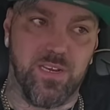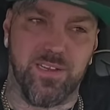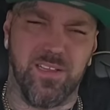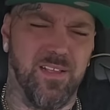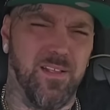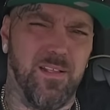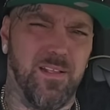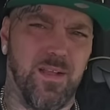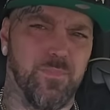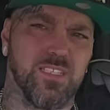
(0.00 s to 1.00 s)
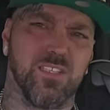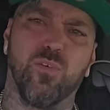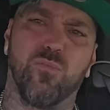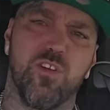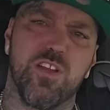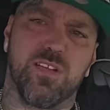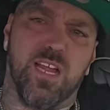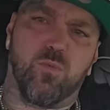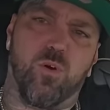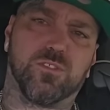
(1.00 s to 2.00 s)
Like I'm not the little frail guy
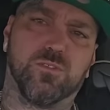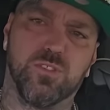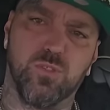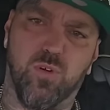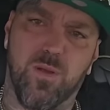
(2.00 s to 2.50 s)
that walks through the door.